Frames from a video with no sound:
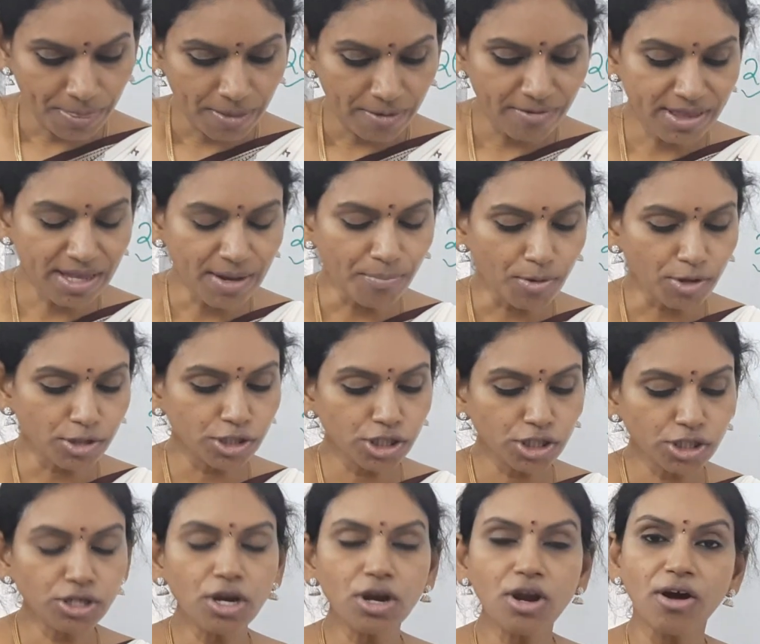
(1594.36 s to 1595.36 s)
the
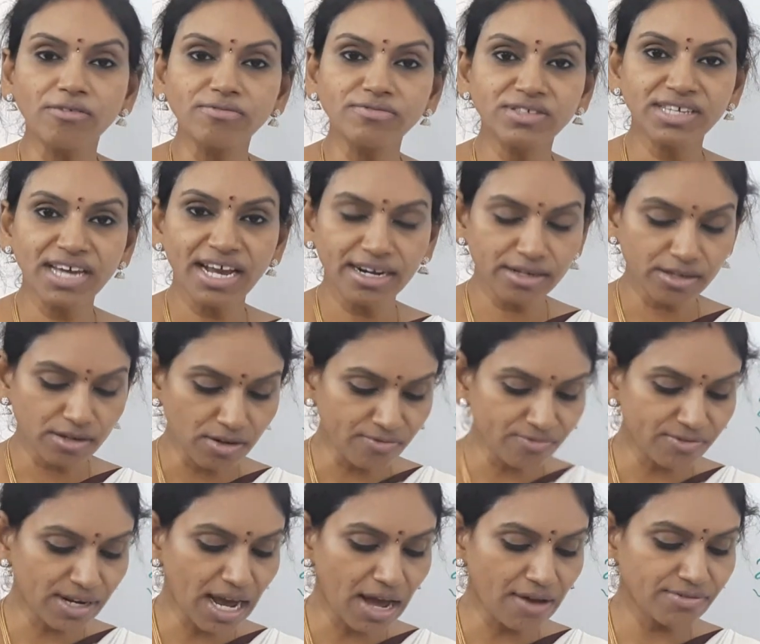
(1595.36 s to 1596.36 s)
position of center
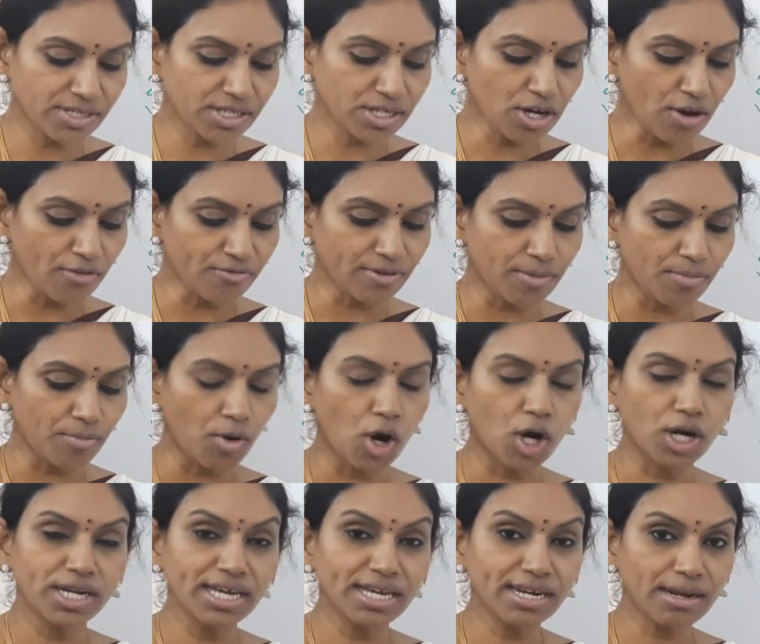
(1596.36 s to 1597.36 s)
of gravity of a
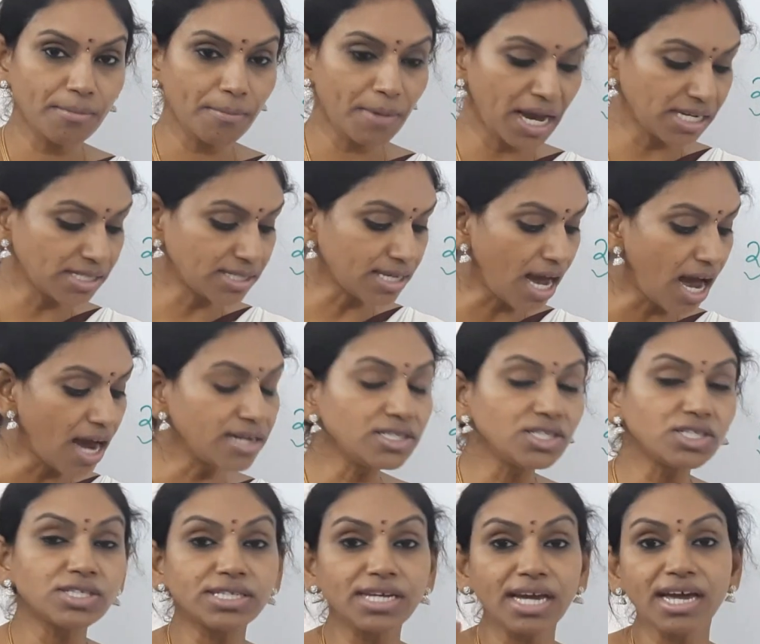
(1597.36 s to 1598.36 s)
body remains
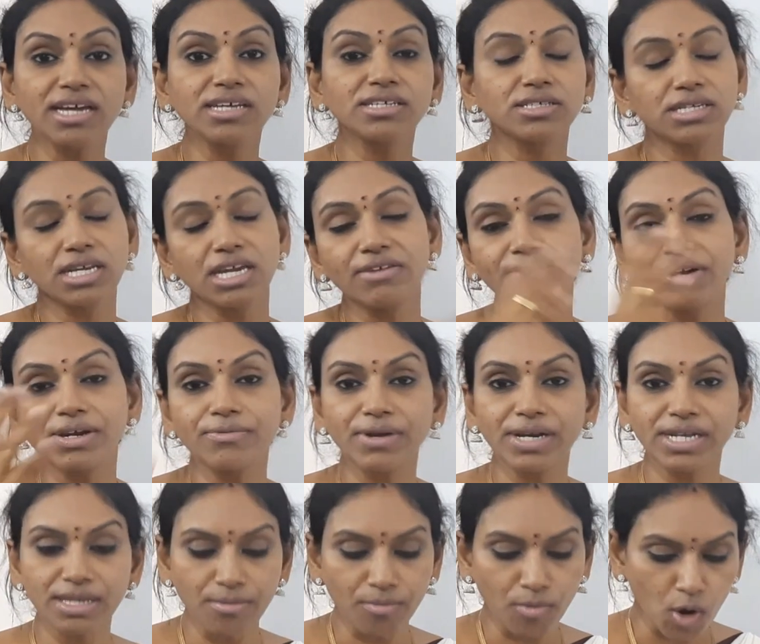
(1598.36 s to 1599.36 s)
unchanged even
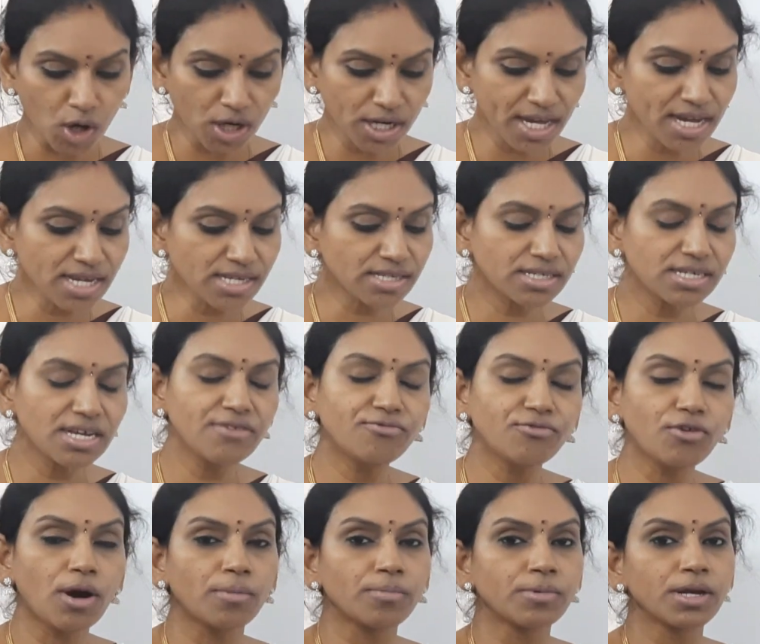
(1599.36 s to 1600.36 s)
when the body is
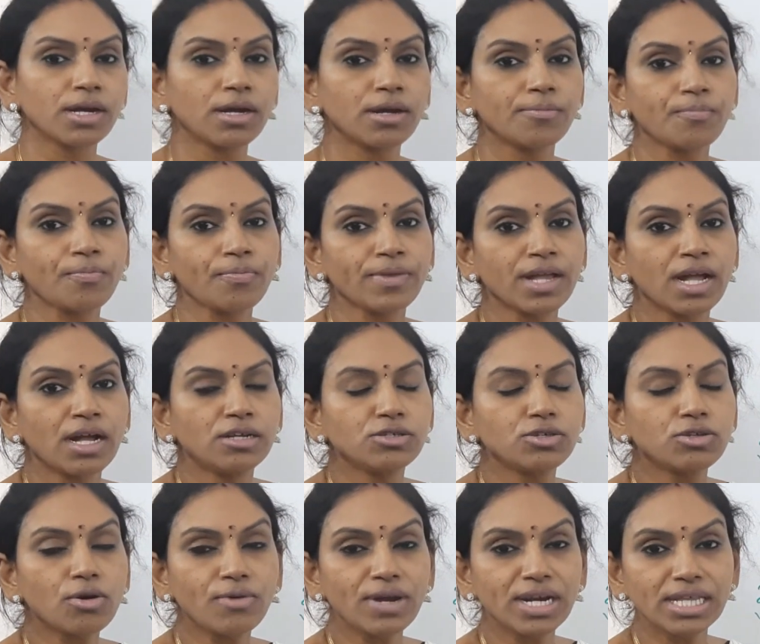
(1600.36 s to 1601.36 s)
deformed.
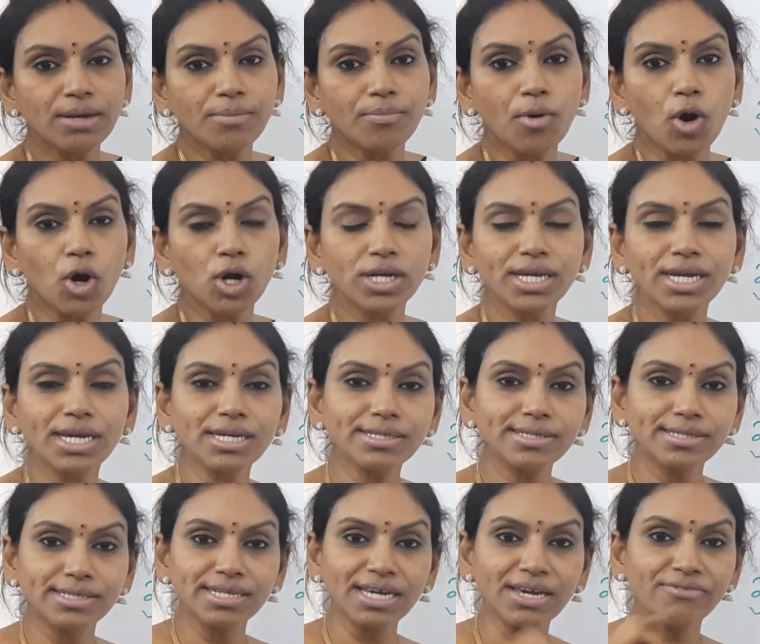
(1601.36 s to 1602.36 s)
So when the body
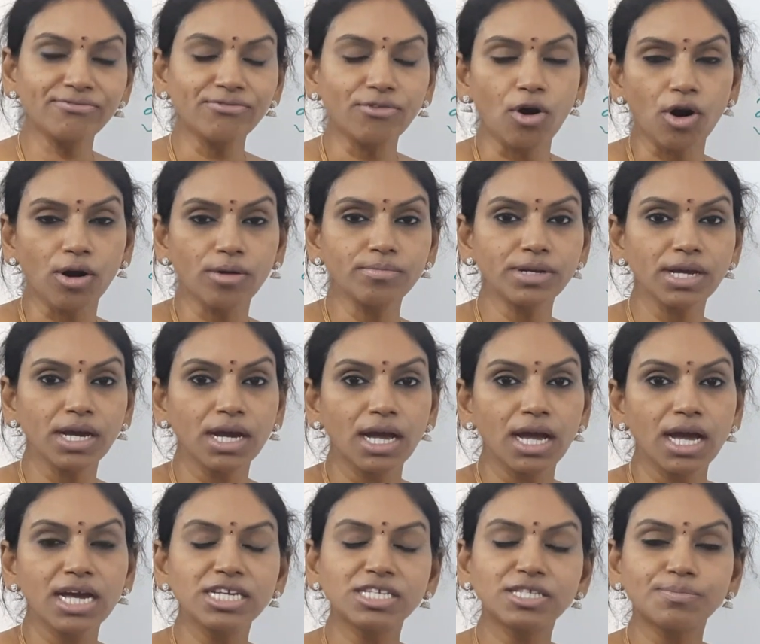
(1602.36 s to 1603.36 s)
is deformed,
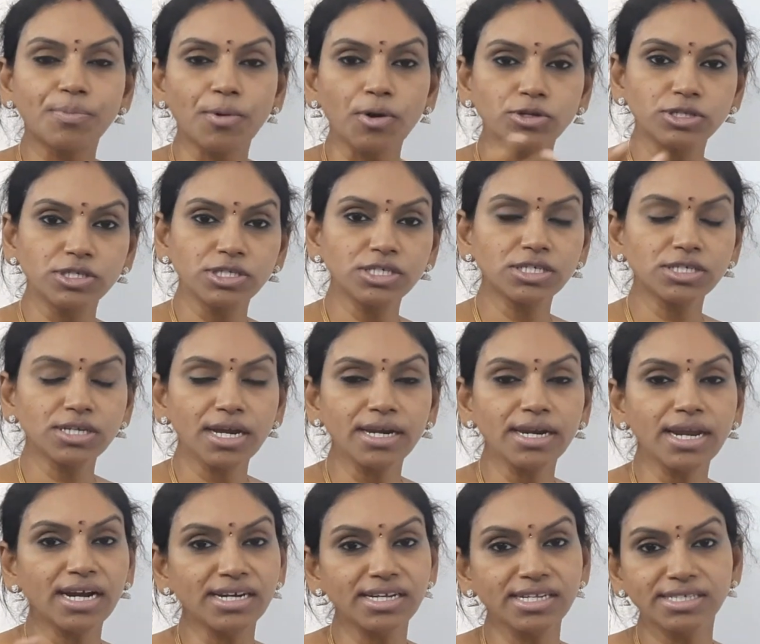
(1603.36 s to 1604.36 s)
its position
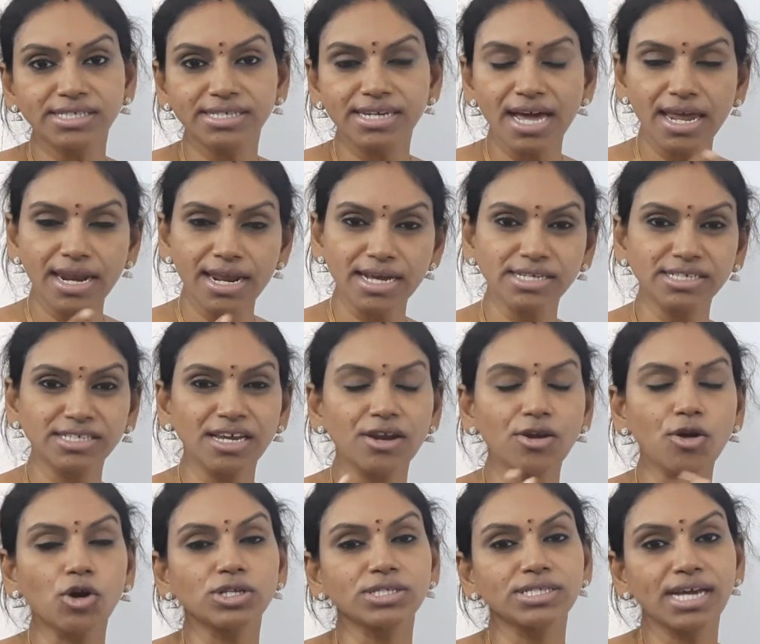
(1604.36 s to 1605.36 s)
and its direction
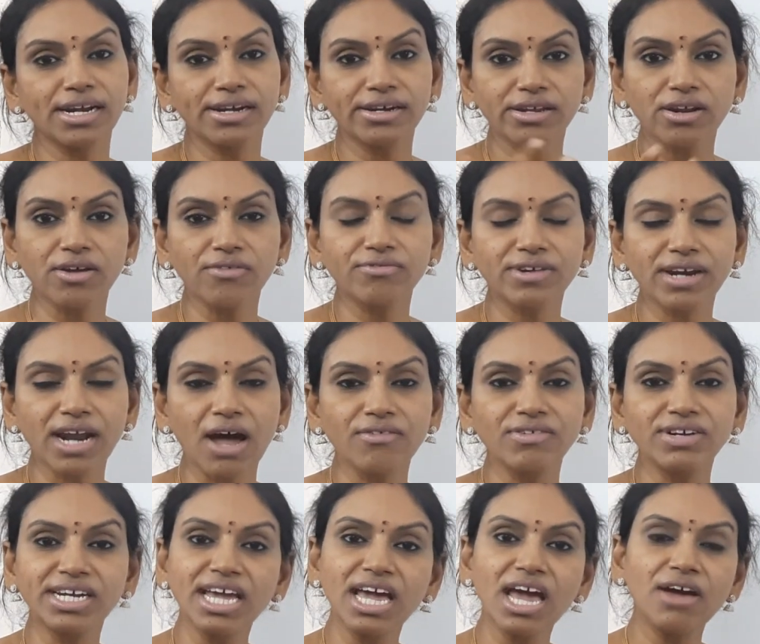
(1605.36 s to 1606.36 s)
or center of
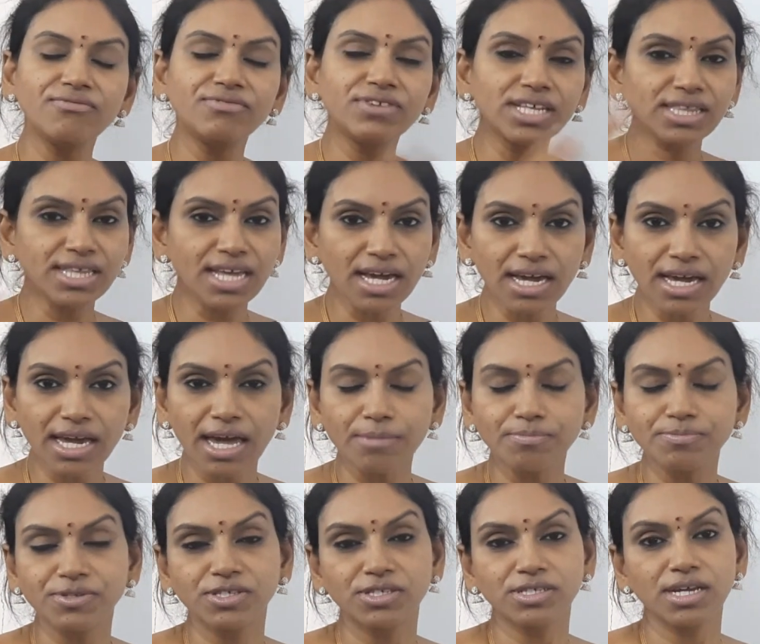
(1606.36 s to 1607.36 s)
gravity, everything
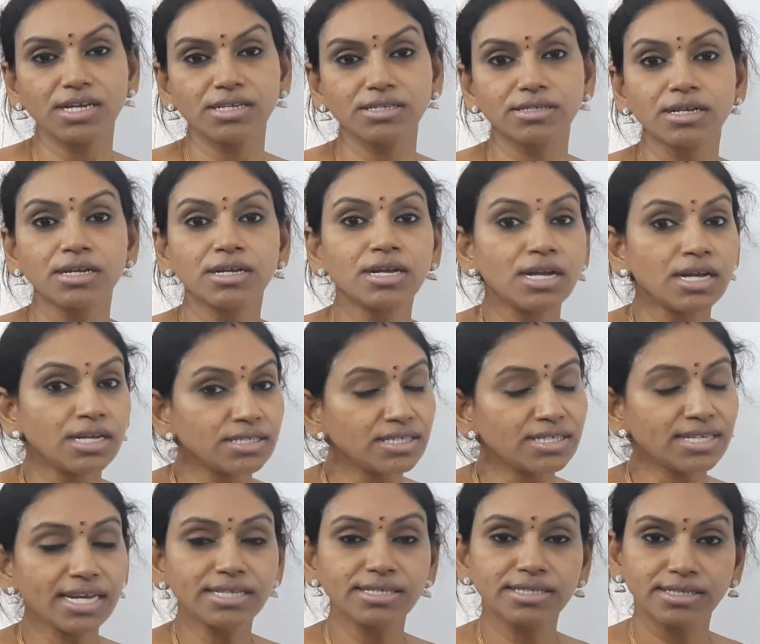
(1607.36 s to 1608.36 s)
kept
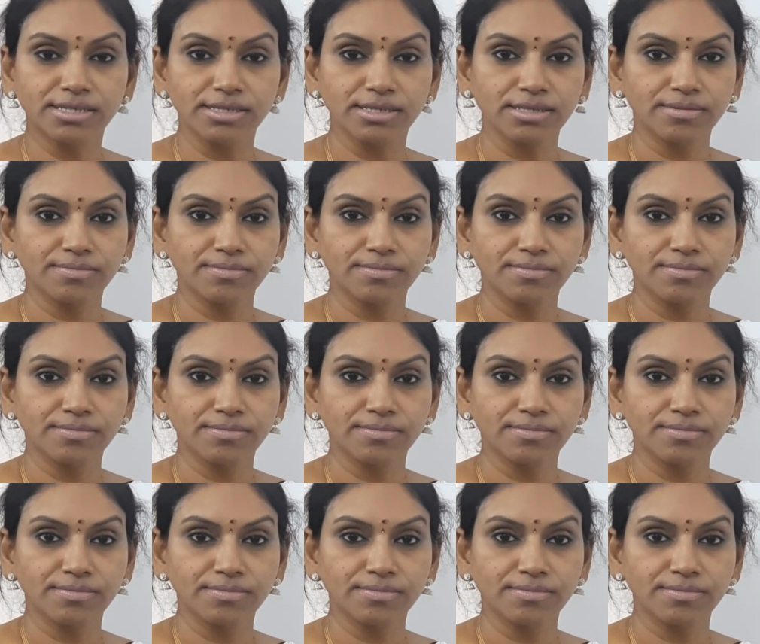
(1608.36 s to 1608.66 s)
changed.